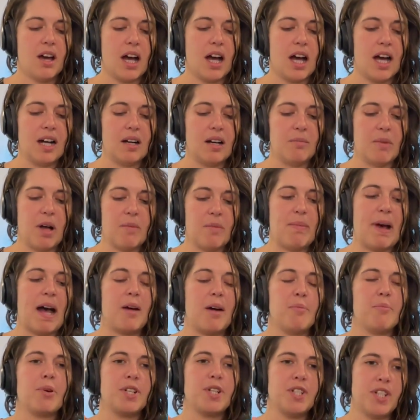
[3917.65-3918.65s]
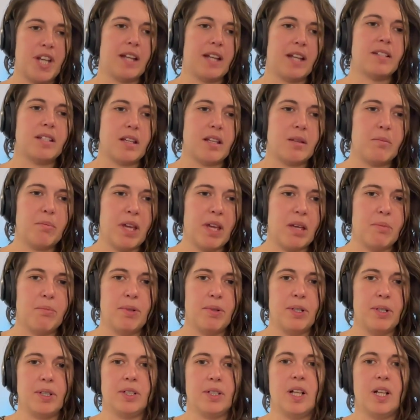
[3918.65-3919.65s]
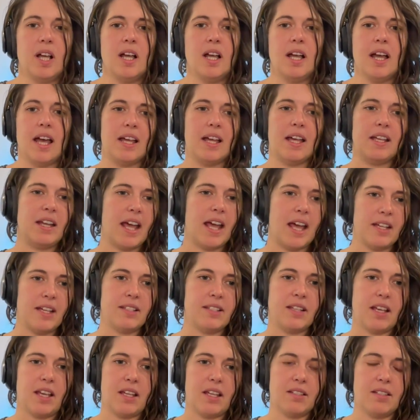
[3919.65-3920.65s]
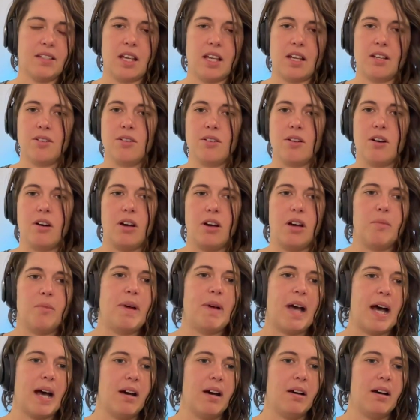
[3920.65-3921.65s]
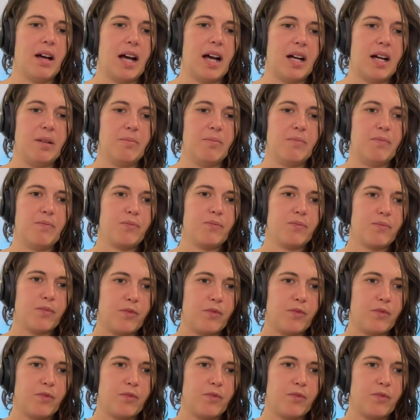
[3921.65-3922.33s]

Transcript: um, about protecting people and as, Az said not about um,